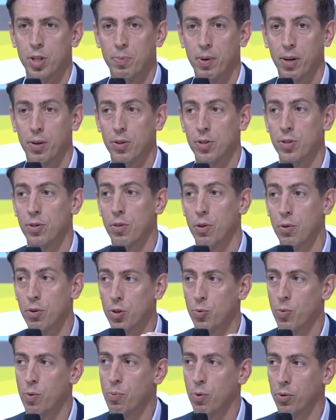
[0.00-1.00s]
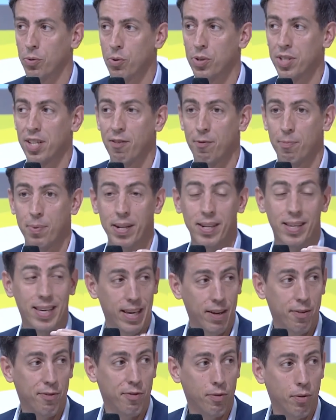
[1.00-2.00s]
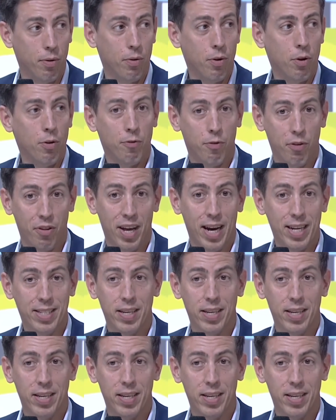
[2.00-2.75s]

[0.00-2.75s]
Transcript: because those reporters have been killed for that